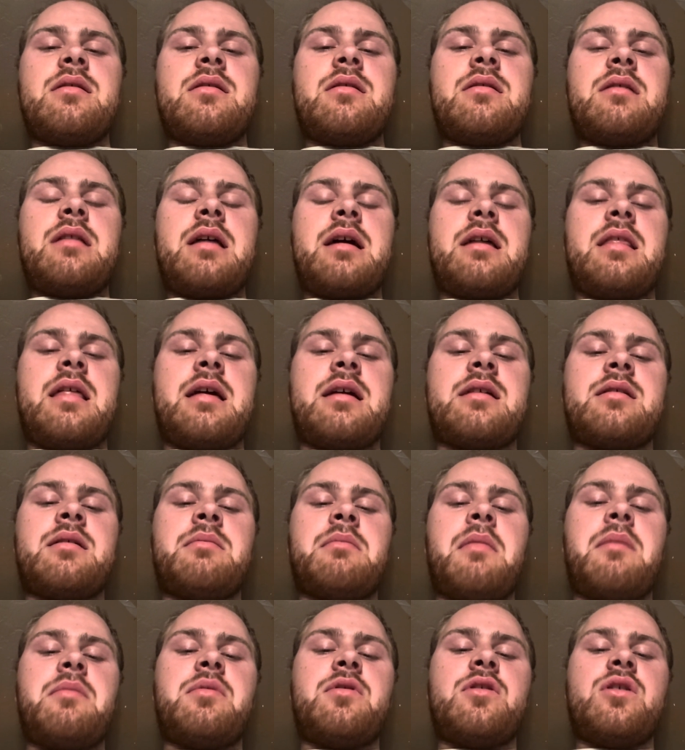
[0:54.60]
like like some
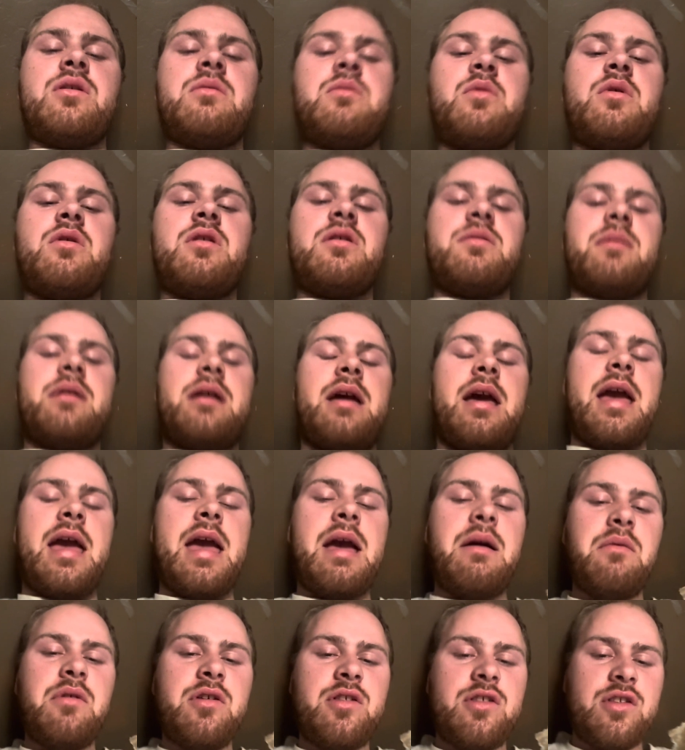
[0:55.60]
MCU movies, but it,
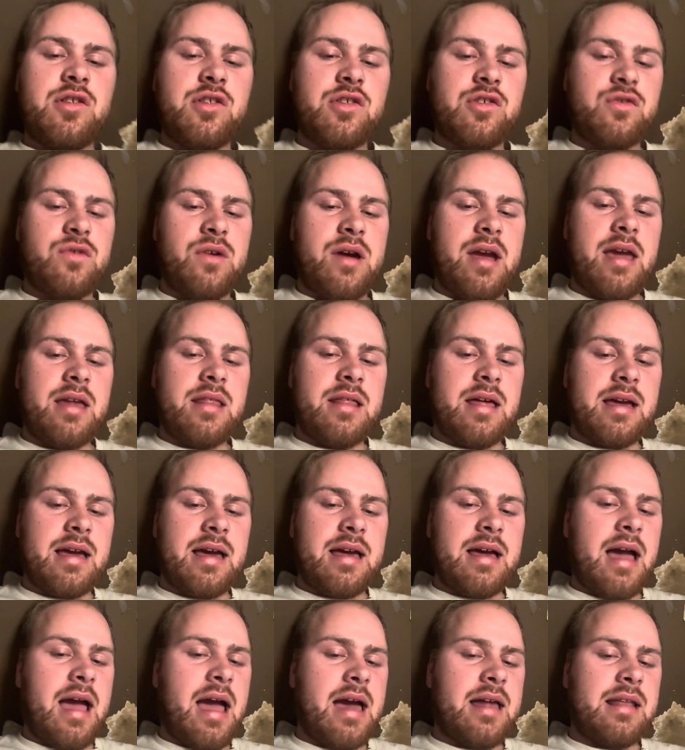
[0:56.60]
it was just great. Like
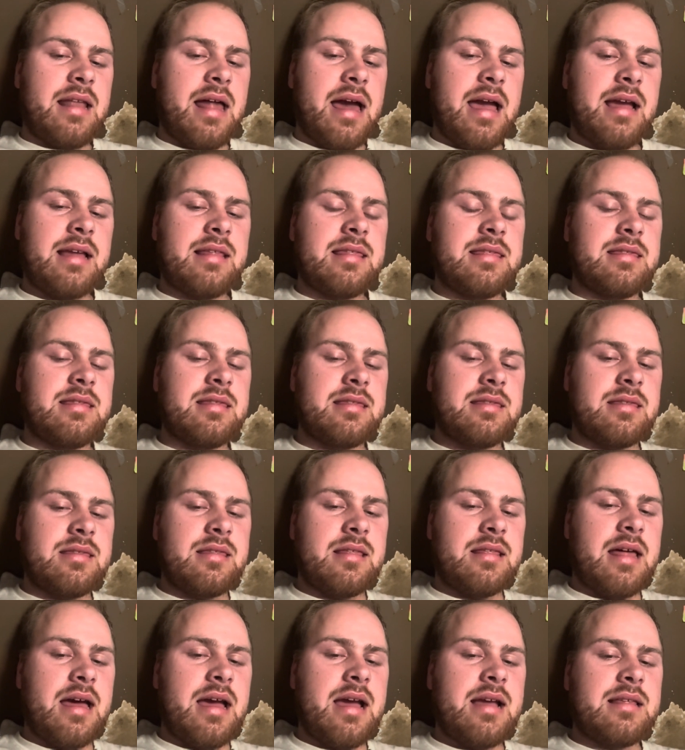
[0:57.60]
I liked
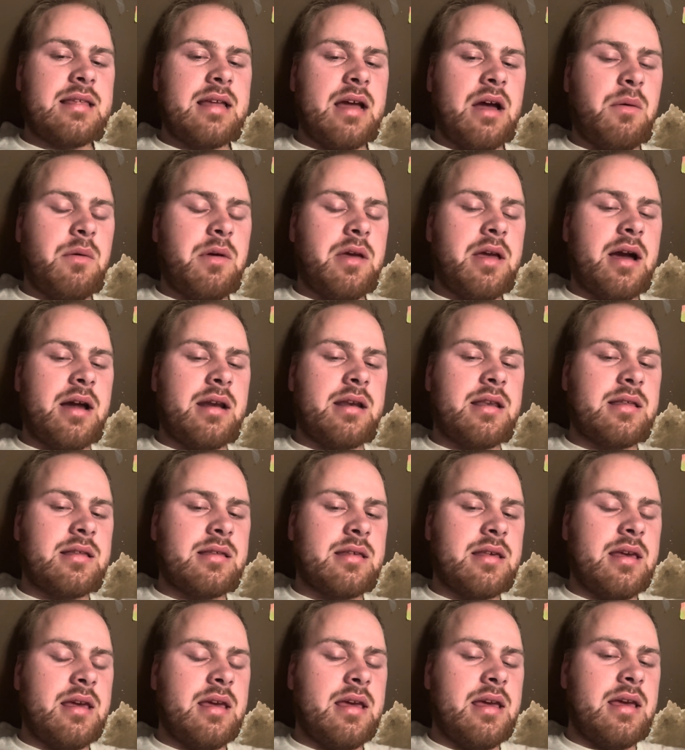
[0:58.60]
liked how we got to
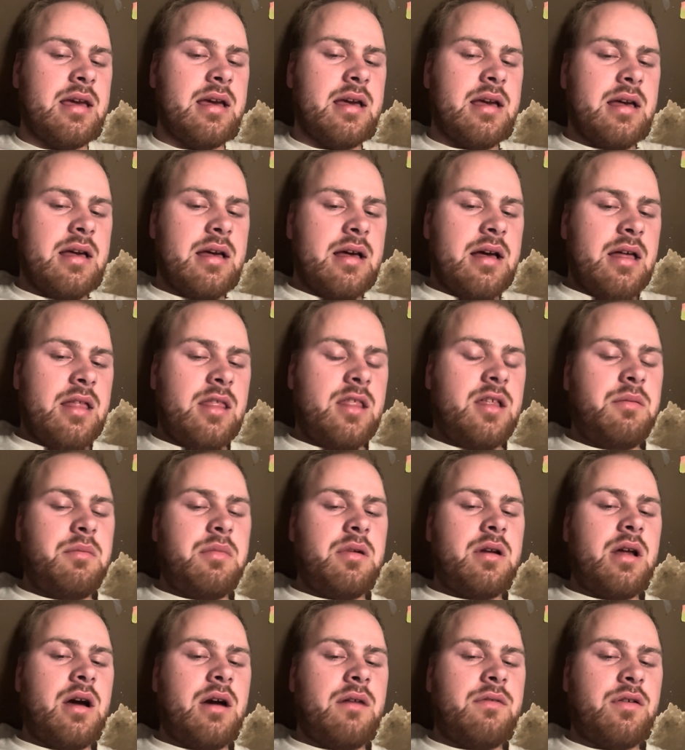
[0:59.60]
see a little bit
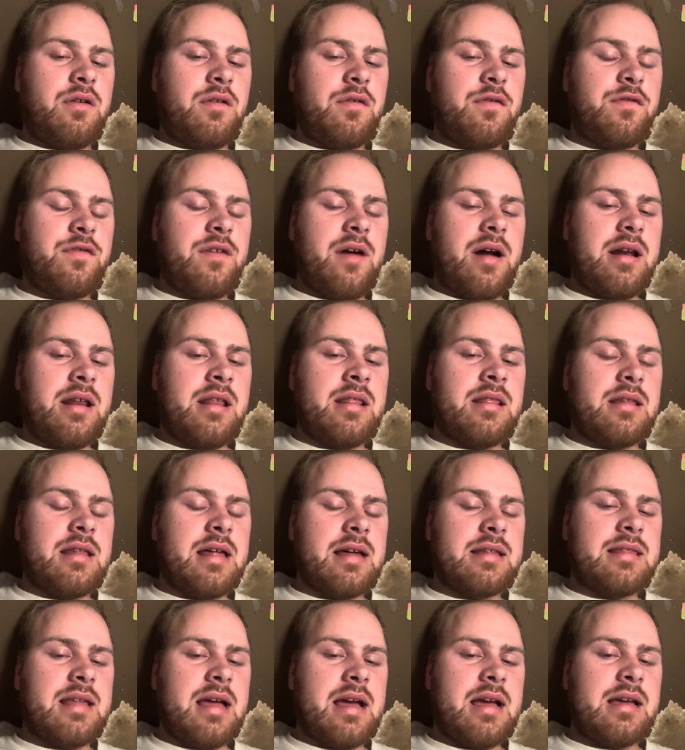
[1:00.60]
of her fighting
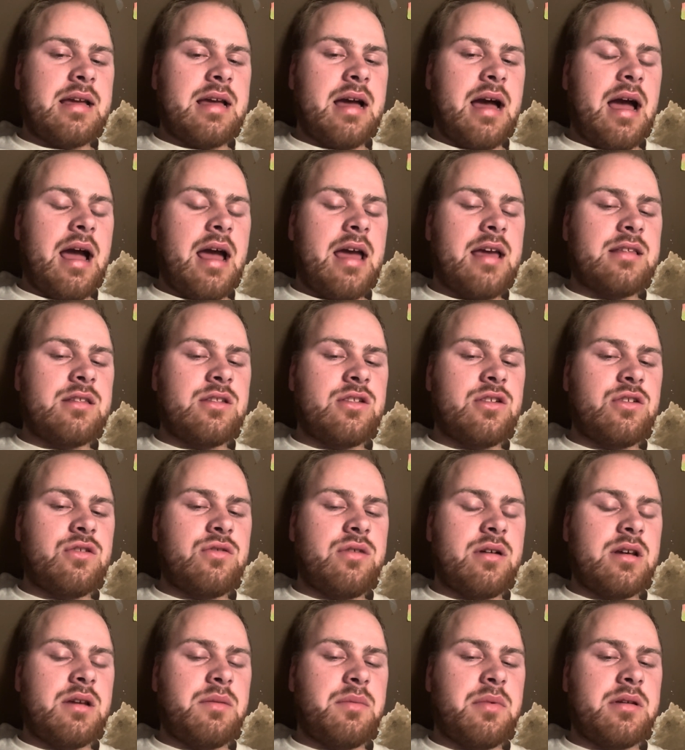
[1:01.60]
like that guy. She
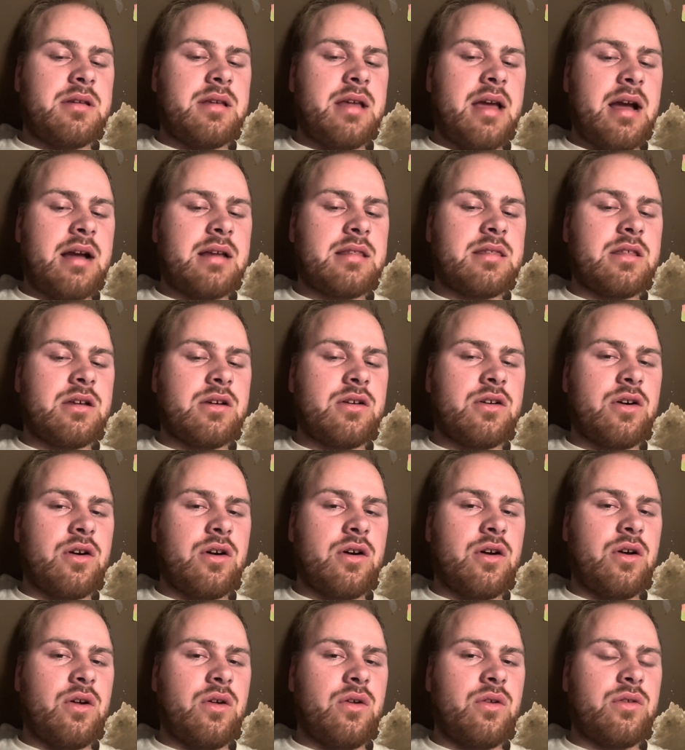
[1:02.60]
tried to protect the
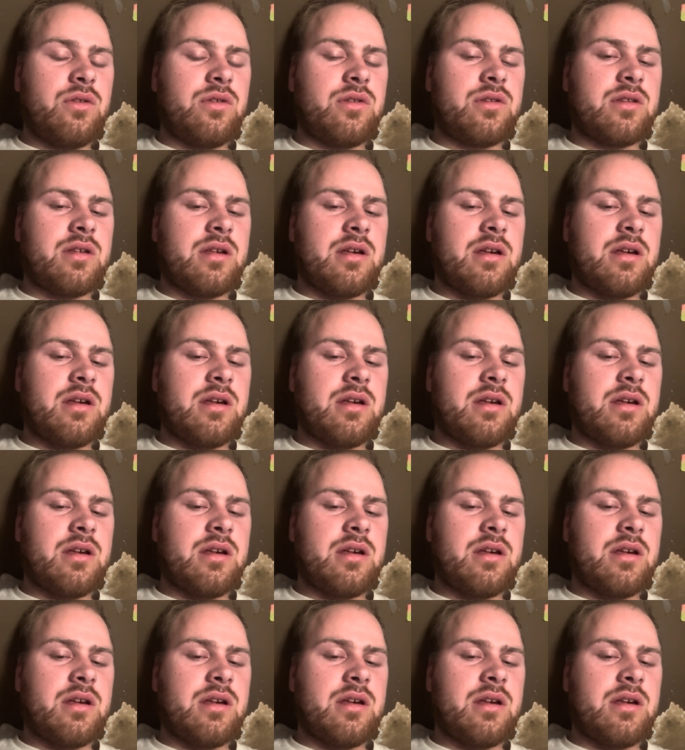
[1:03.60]
girls.